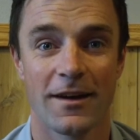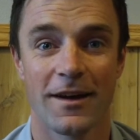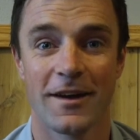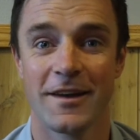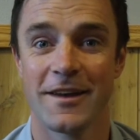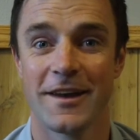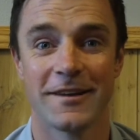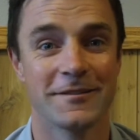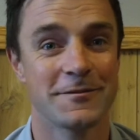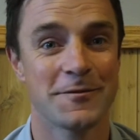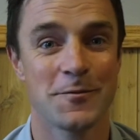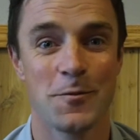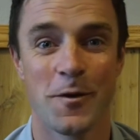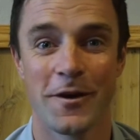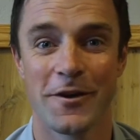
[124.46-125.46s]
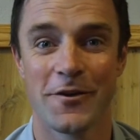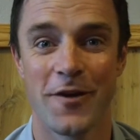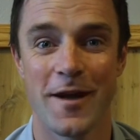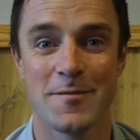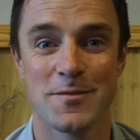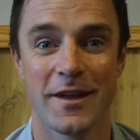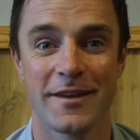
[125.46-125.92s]
Again, what a
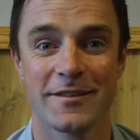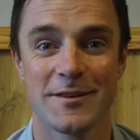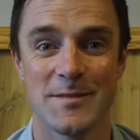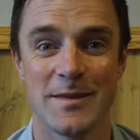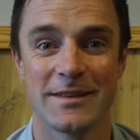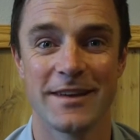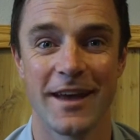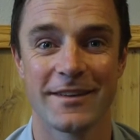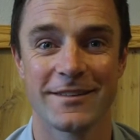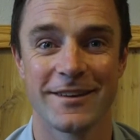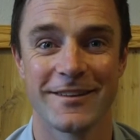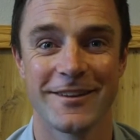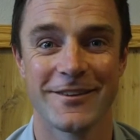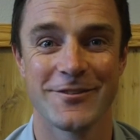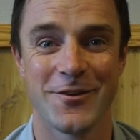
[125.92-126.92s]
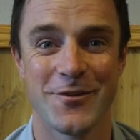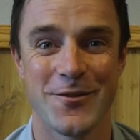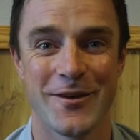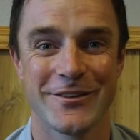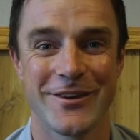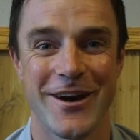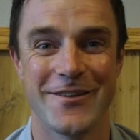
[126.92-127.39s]
great place to be tested, this
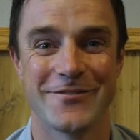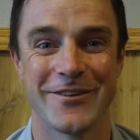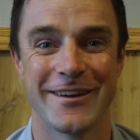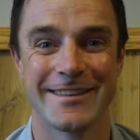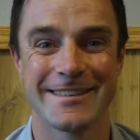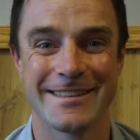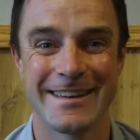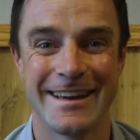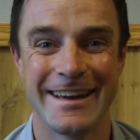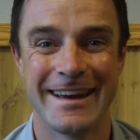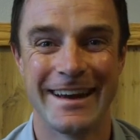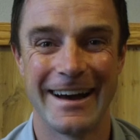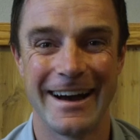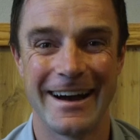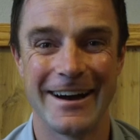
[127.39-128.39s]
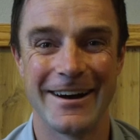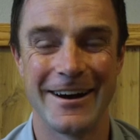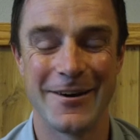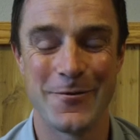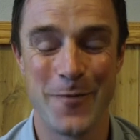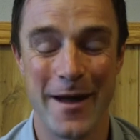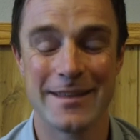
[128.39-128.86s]
Northwest Conference.
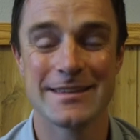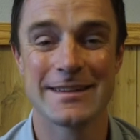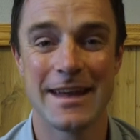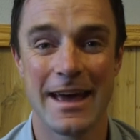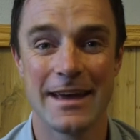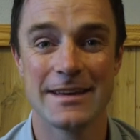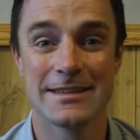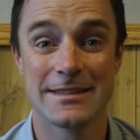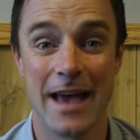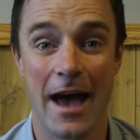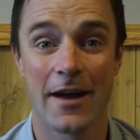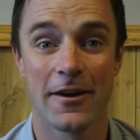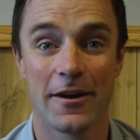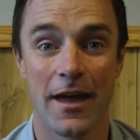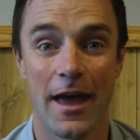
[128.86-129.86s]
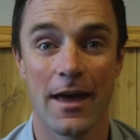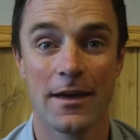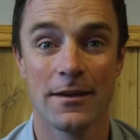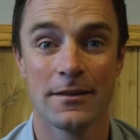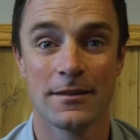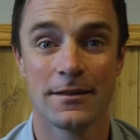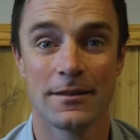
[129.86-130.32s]
A
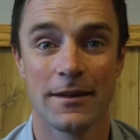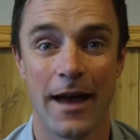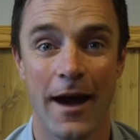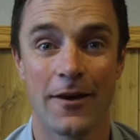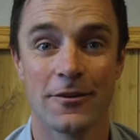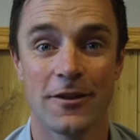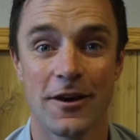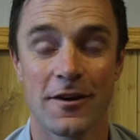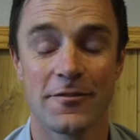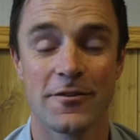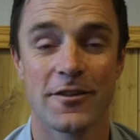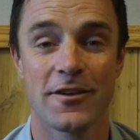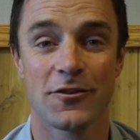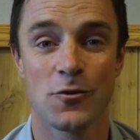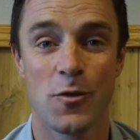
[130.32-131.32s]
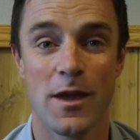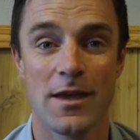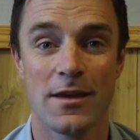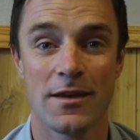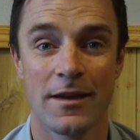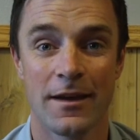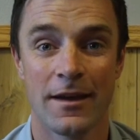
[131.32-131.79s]
Wednesday-Saturday outlook for this
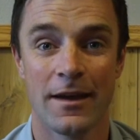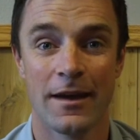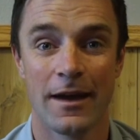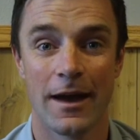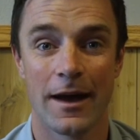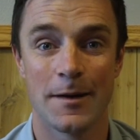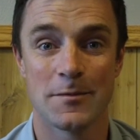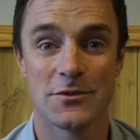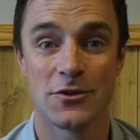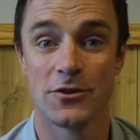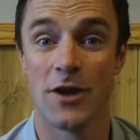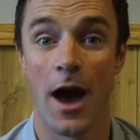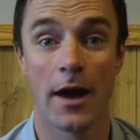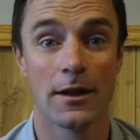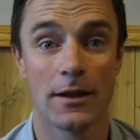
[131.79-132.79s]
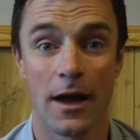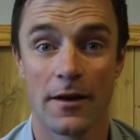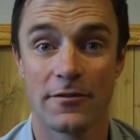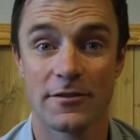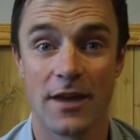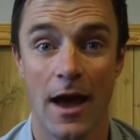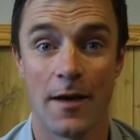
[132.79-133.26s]
week, so not a lot
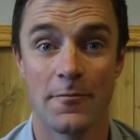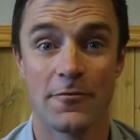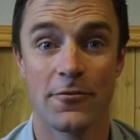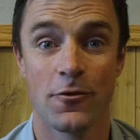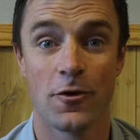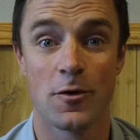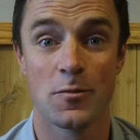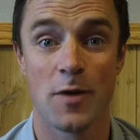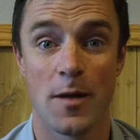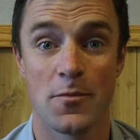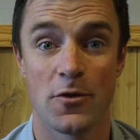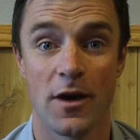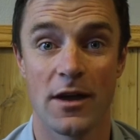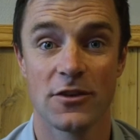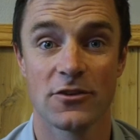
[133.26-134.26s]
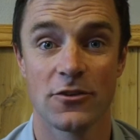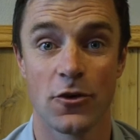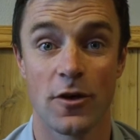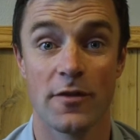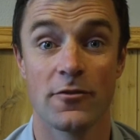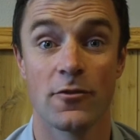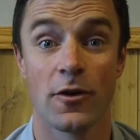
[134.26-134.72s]
of time for preparation
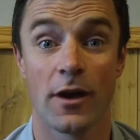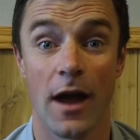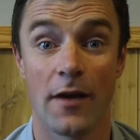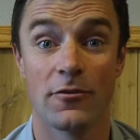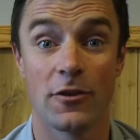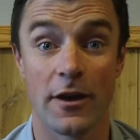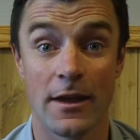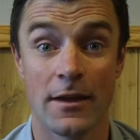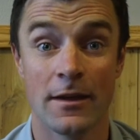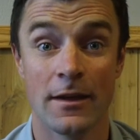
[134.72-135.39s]
or even recovery.